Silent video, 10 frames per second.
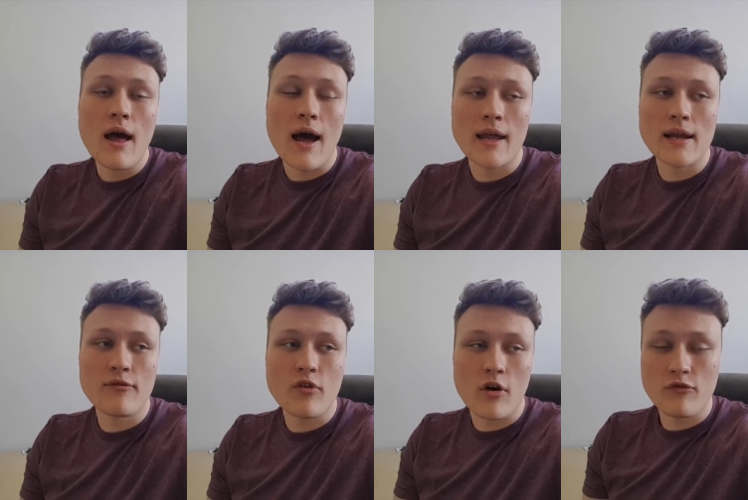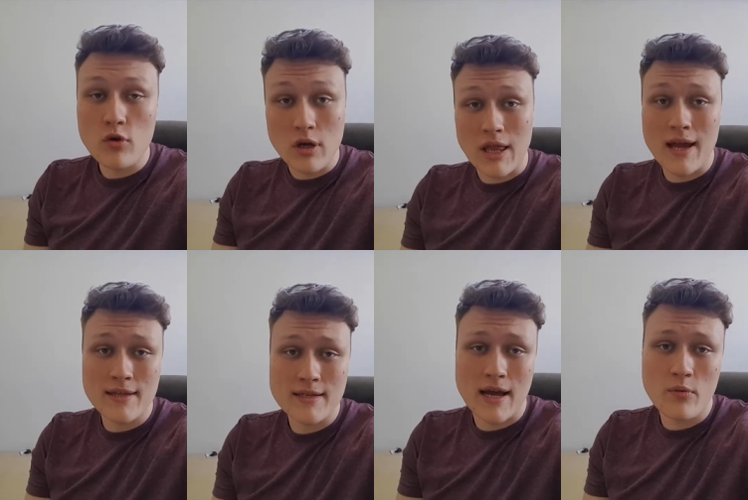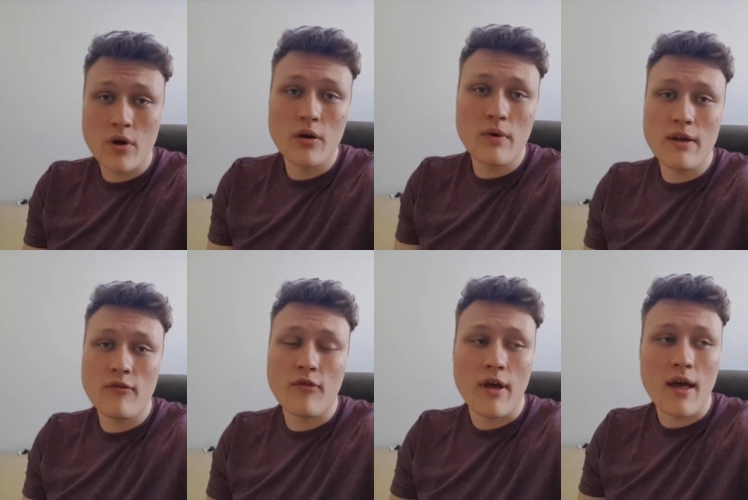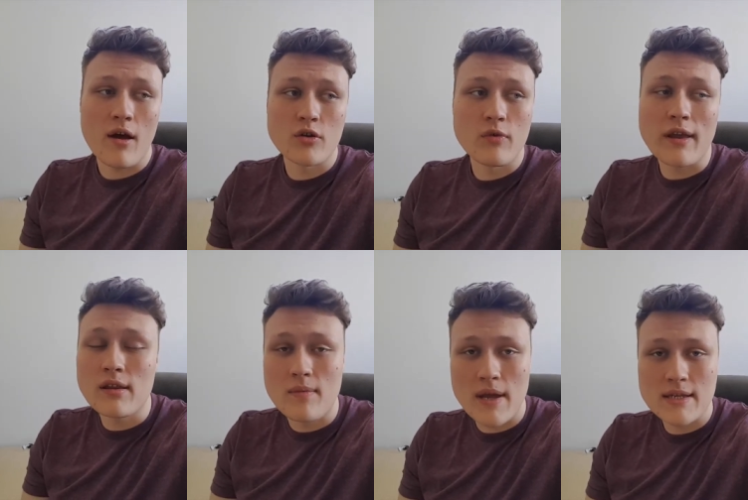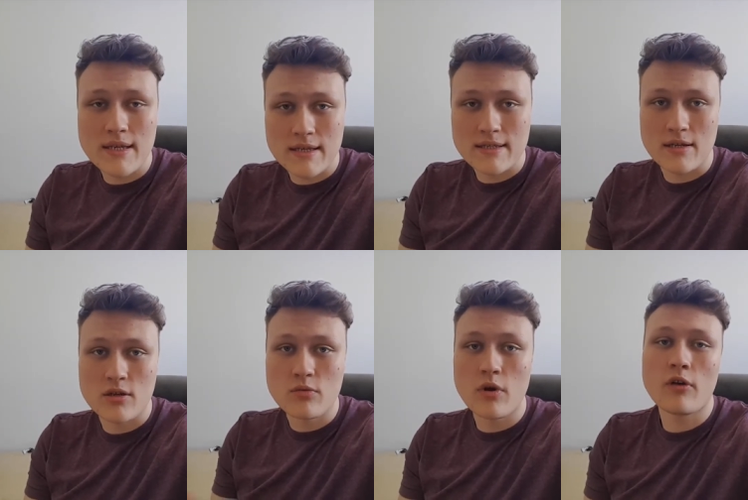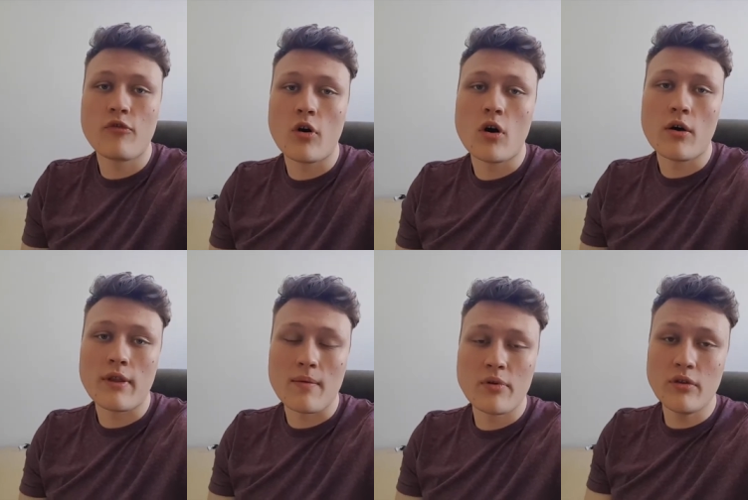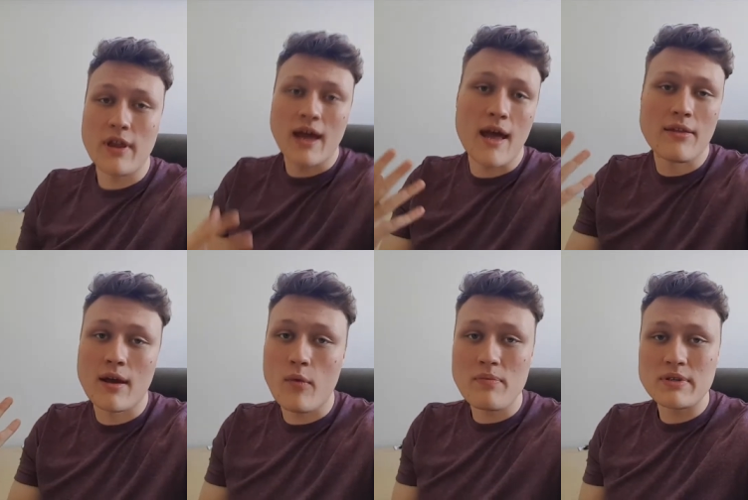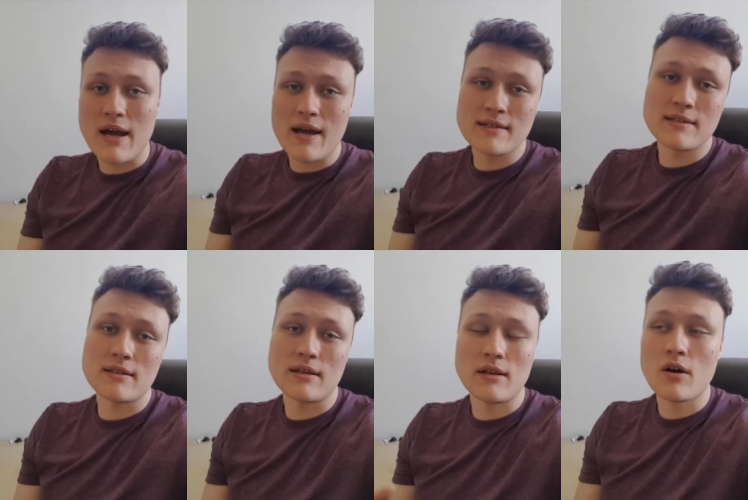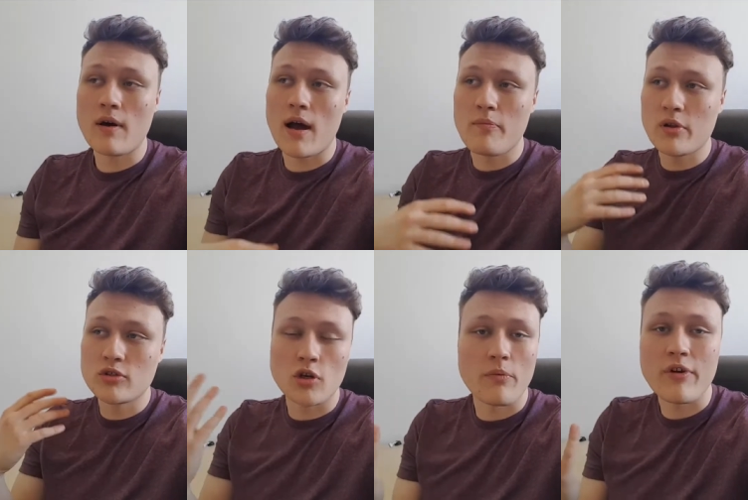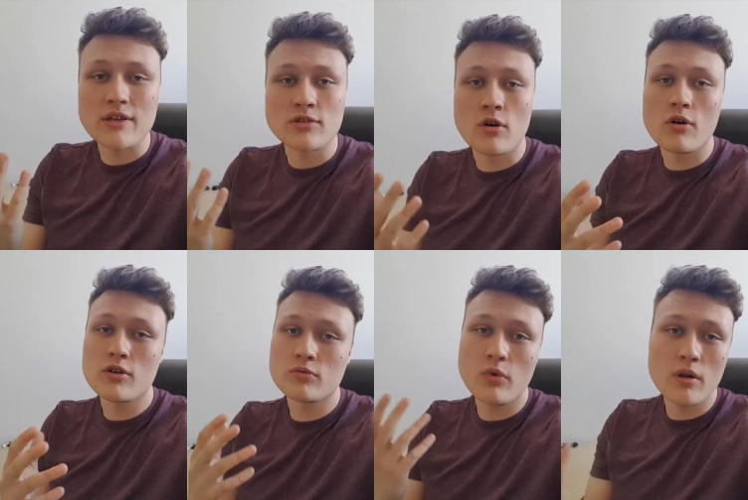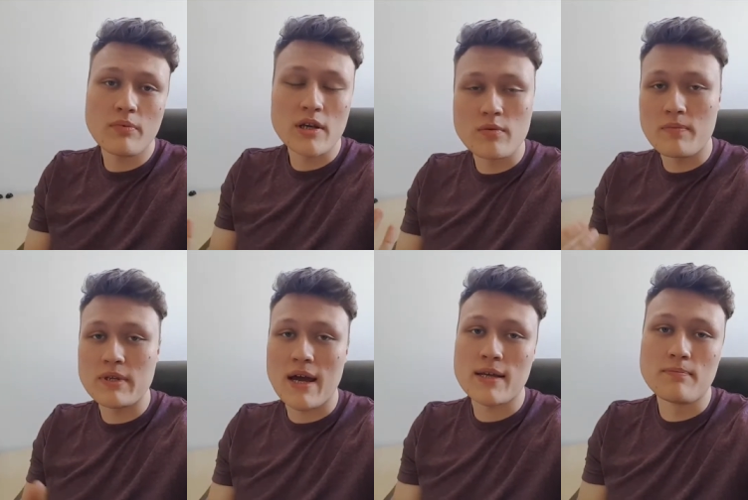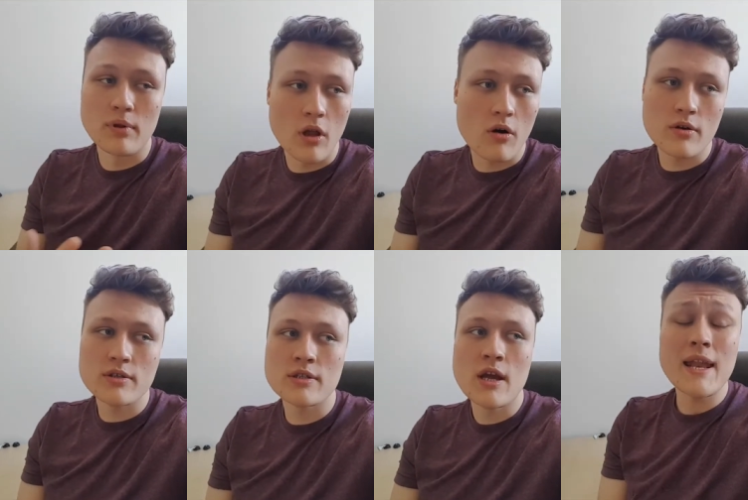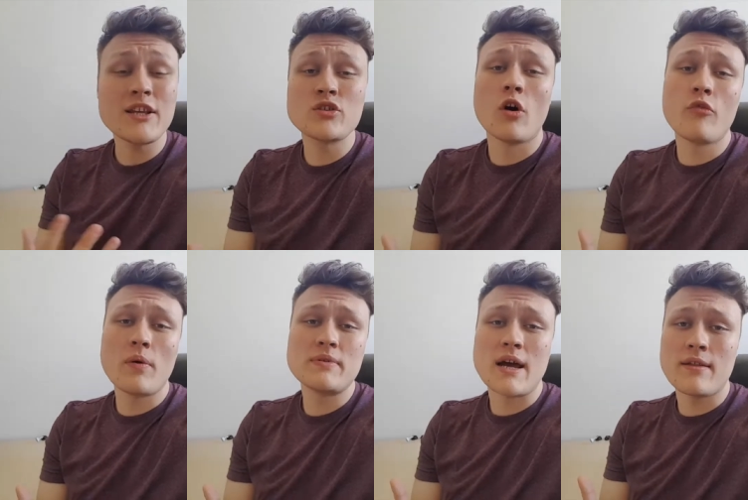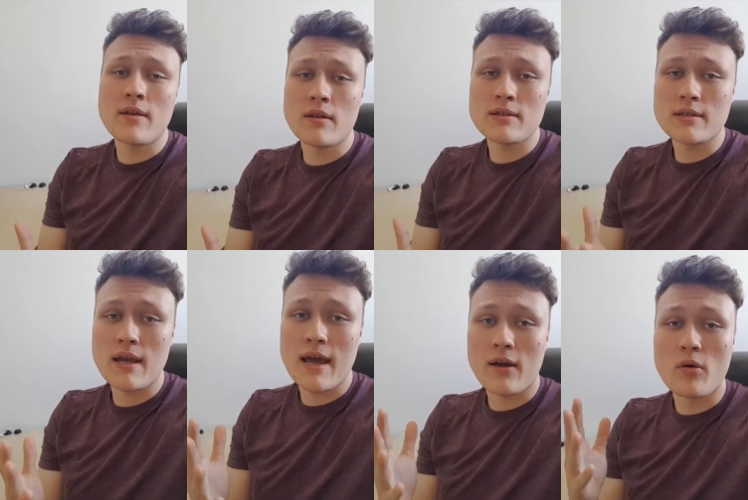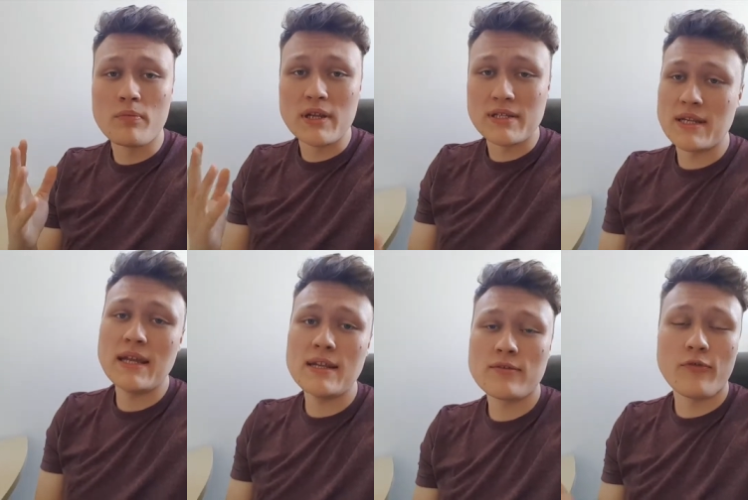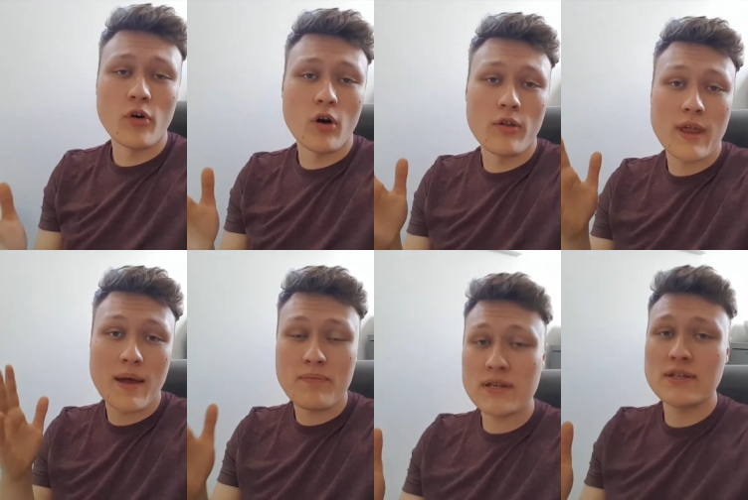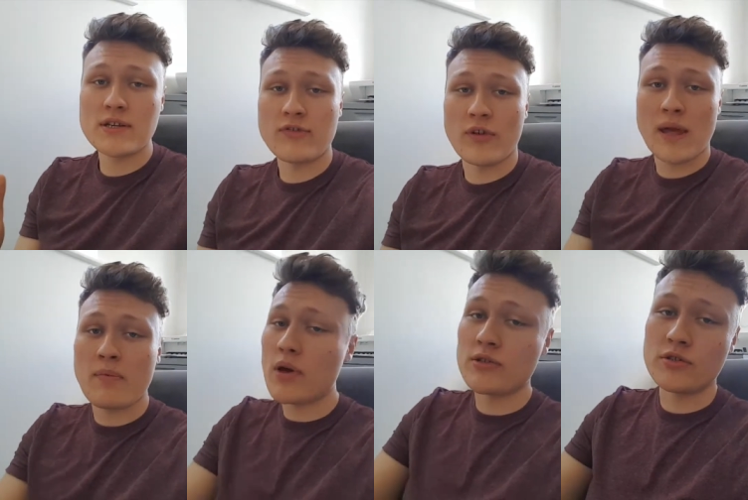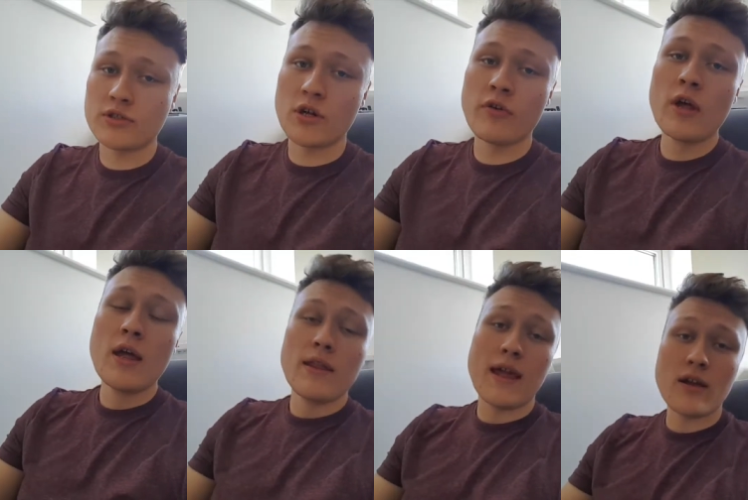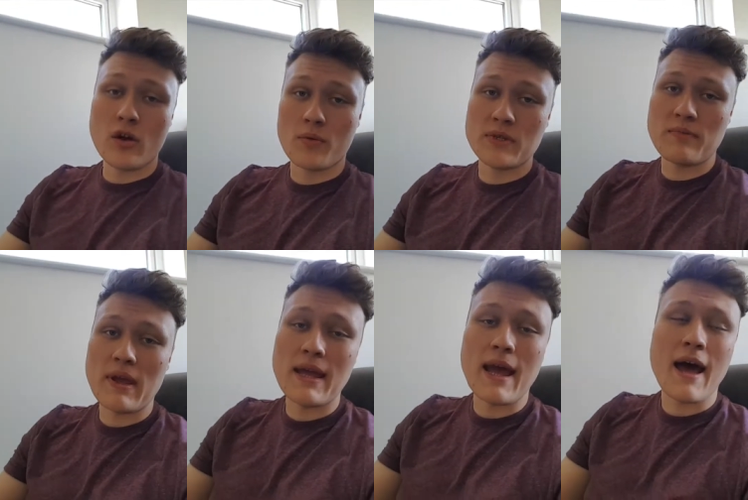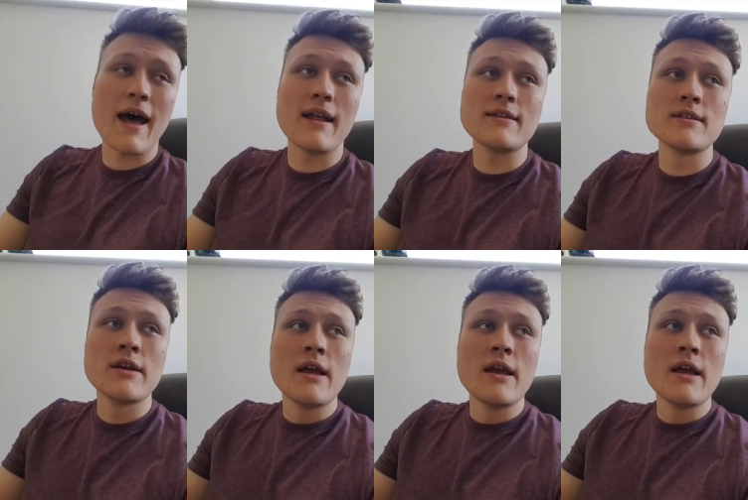and I've got a few clients that I work with on a regular basis and do work for. I build their websites. You know, I build Shopify stores, WordPress websites, blogs, any sort of website that companies need for their business, for their personal stuff. They can come to me and